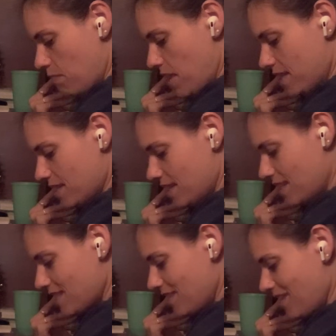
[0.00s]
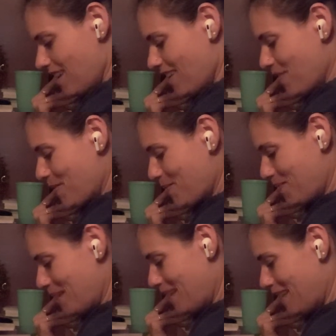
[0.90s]
basket. Okay, oh,
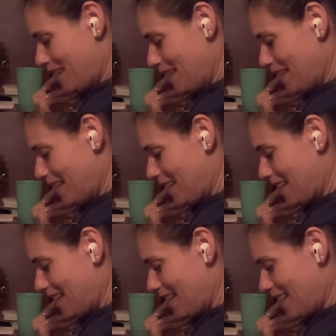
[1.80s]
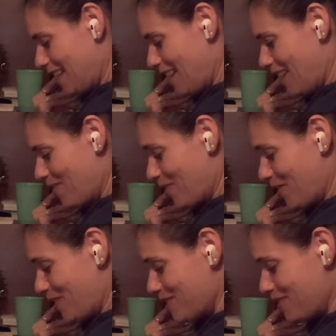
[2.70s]
picnic. Okay, I've
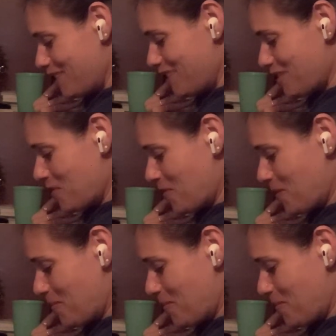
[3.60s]
always wanted to go on a